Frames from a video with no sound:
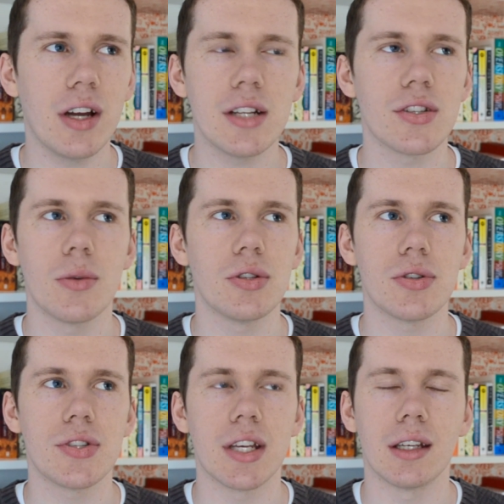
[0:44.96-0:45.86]
I find it
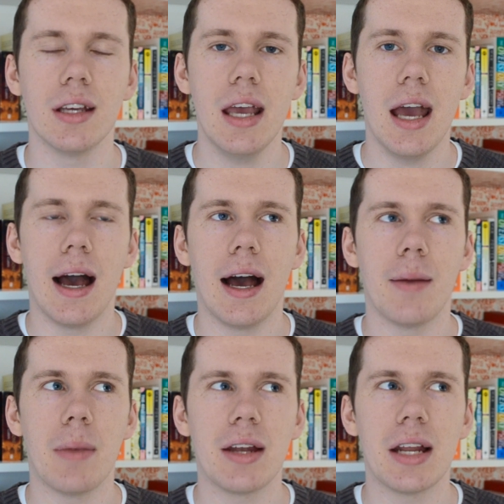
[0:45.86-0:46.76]
so interesting,
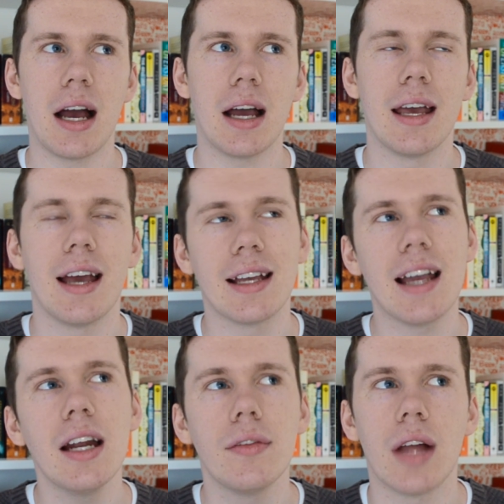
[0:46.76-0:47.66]
and
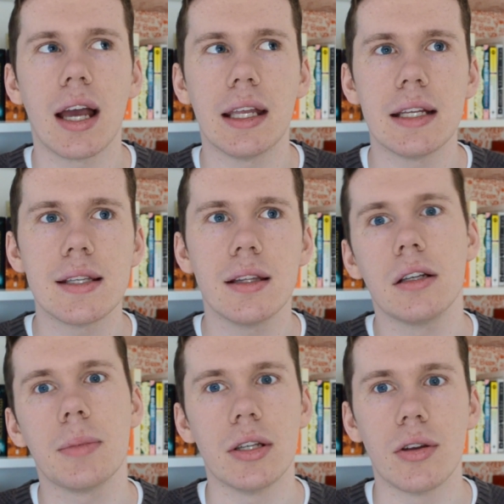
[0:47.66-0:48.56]
I kind of like it.
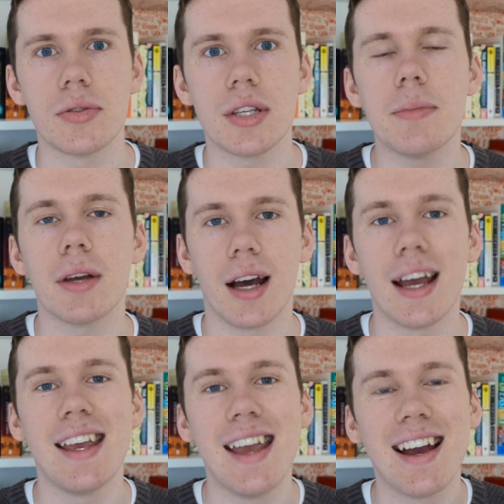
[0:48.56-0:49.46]
It's a little bit nosy,
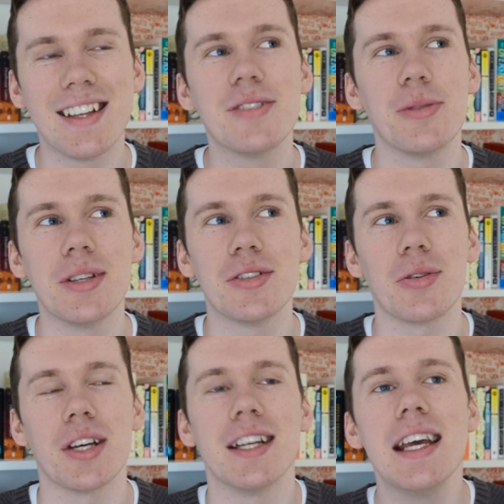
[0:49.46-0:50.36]
but I do
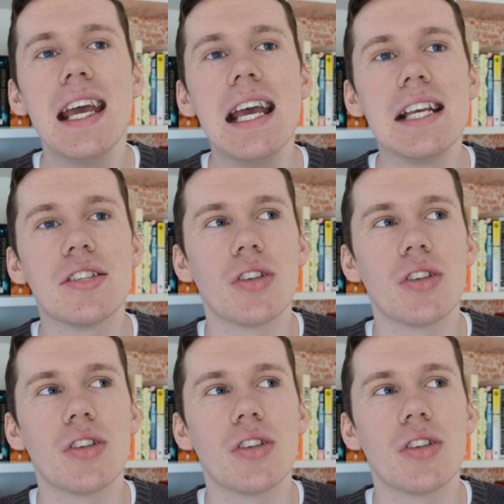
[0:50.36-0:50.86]
enjoy it.